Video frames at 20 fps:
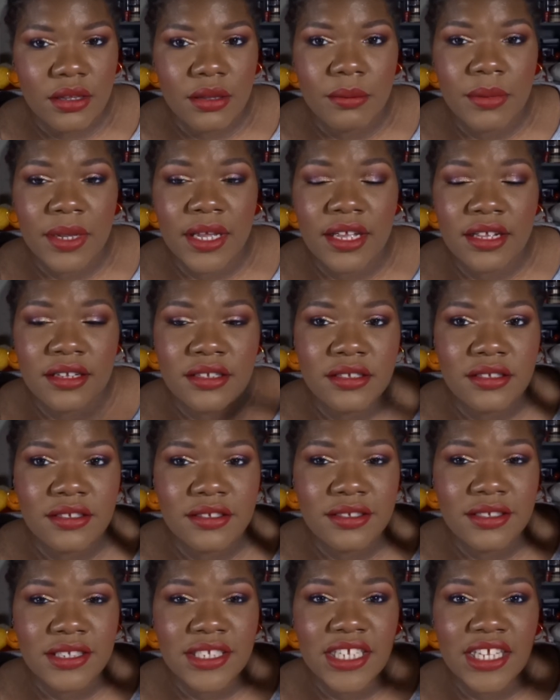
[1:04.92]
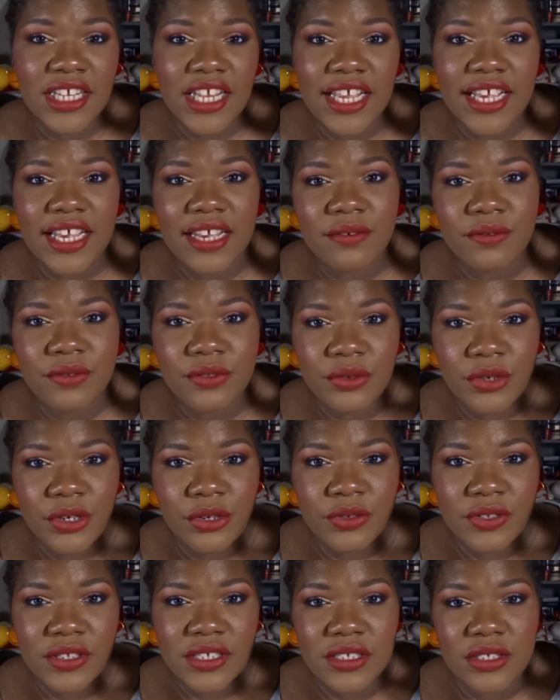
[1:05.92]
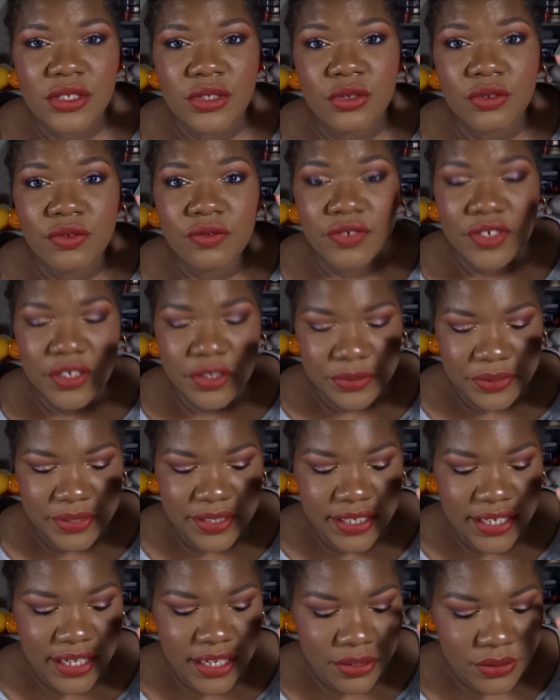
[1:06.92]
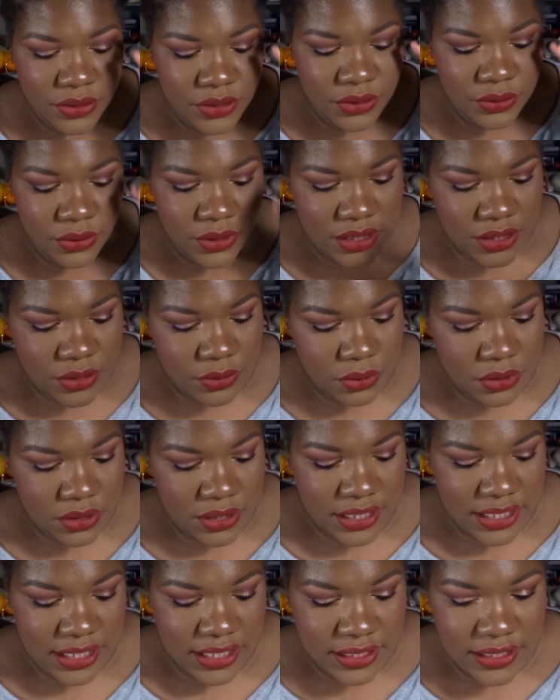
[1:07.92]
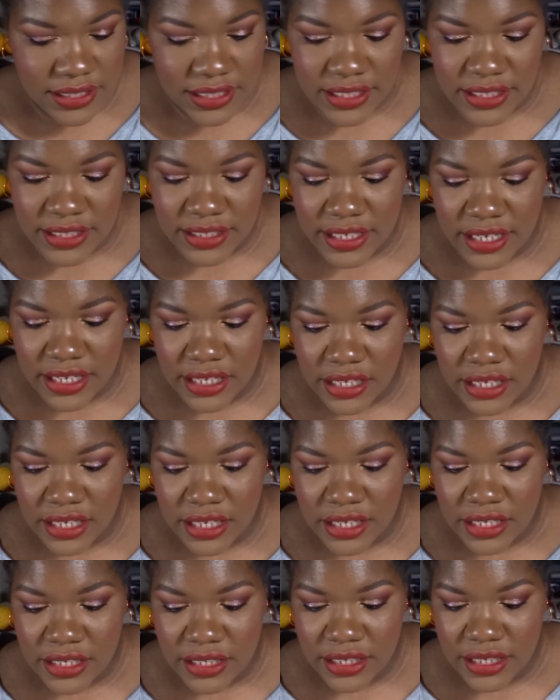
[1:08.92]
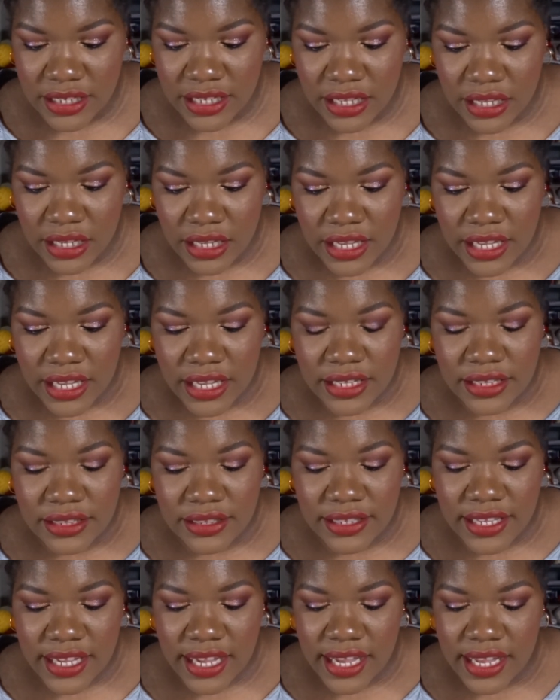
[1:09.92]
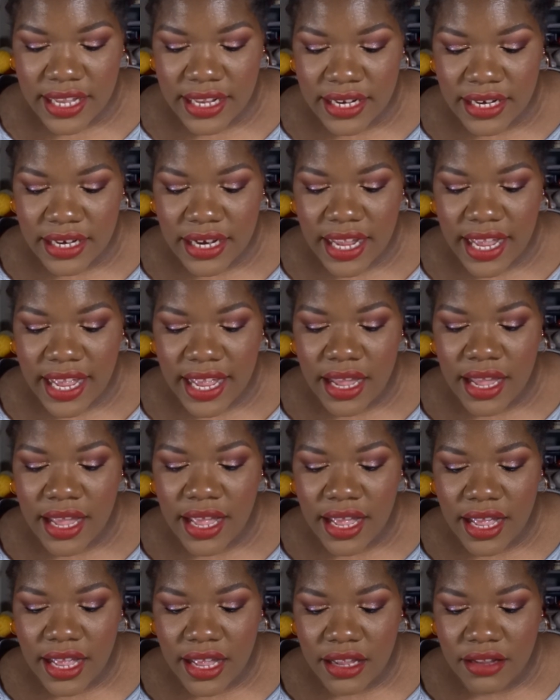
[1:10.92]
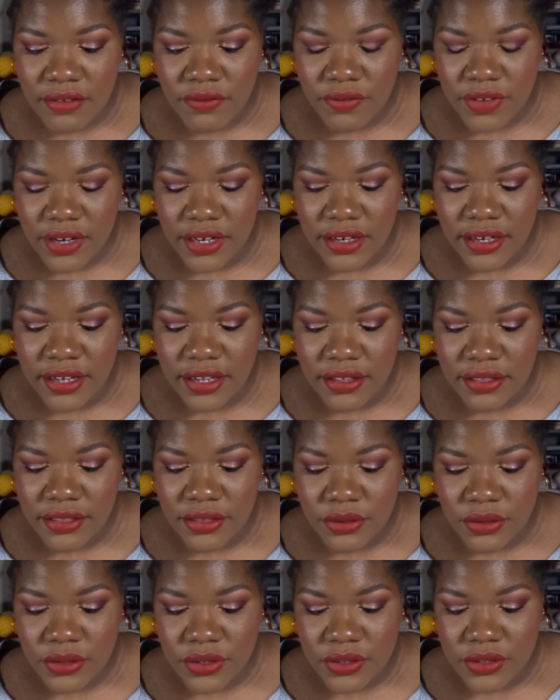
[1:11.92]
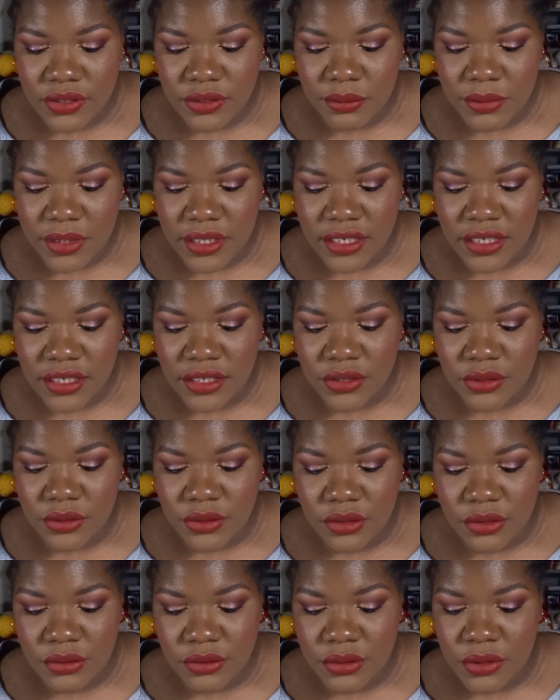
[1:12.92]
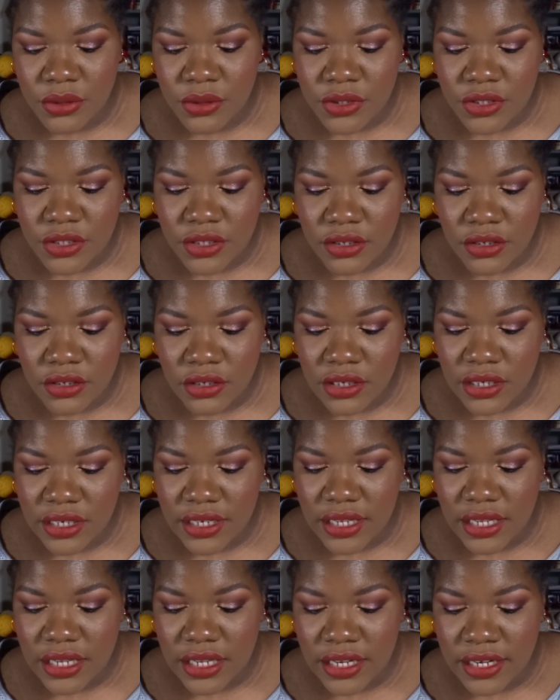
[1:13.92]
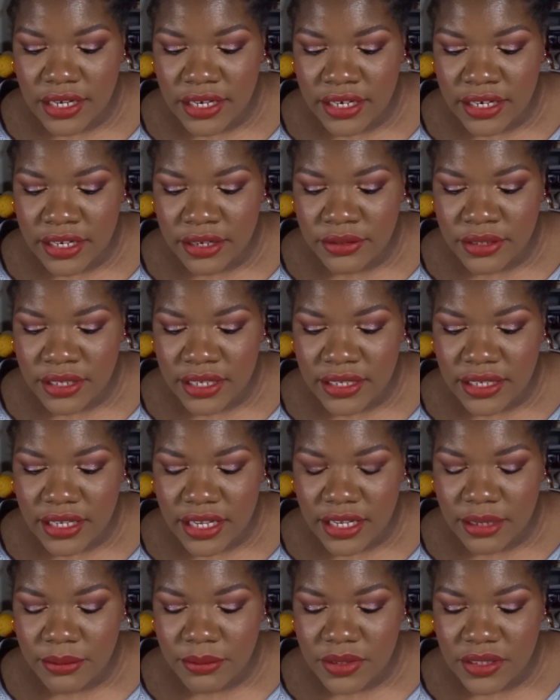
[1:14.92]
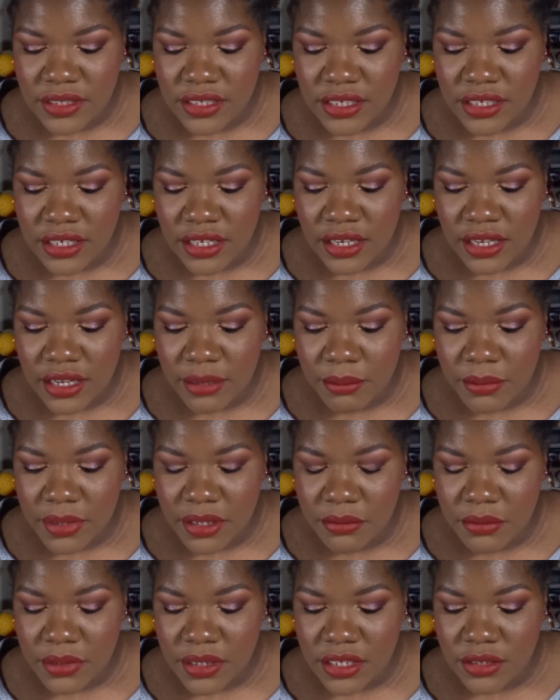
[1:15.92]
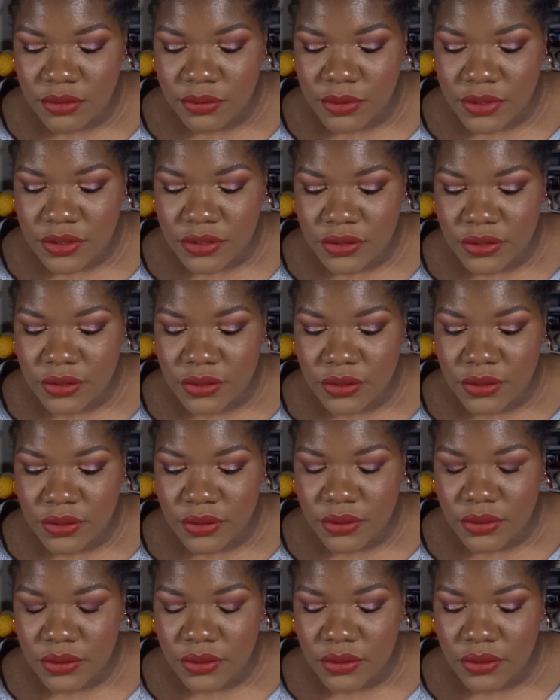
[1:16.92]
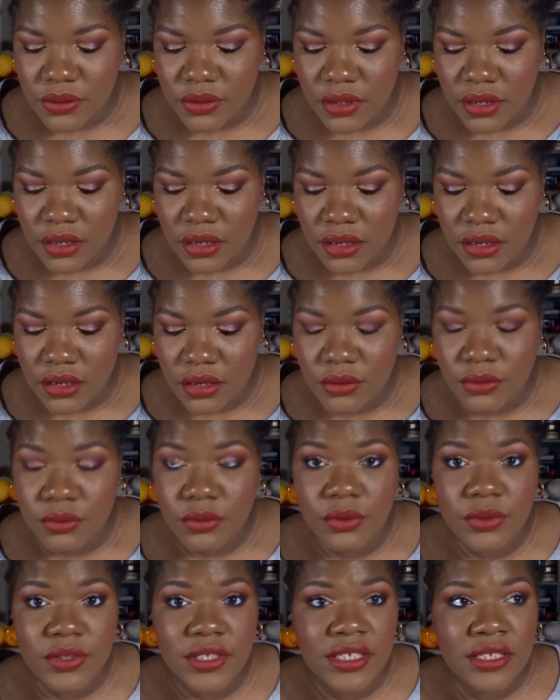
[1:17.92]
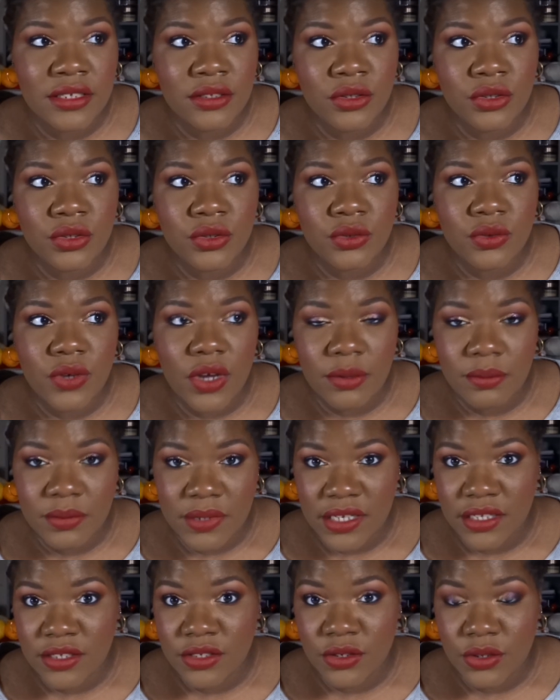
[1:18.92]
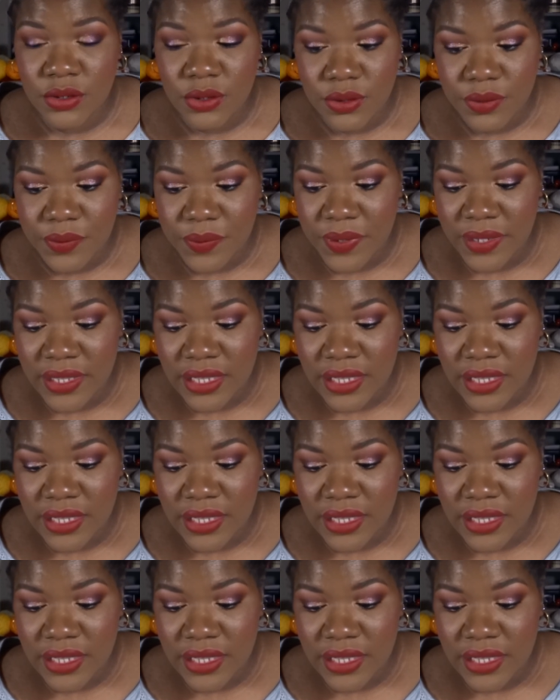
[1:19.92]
But still, I have 3 uses to figure it out, so this one is staying in. Then, I have Lethal Cosmetics Corrosion, and now that I'm seeing it, maybe it was rolled in 2 updates ago.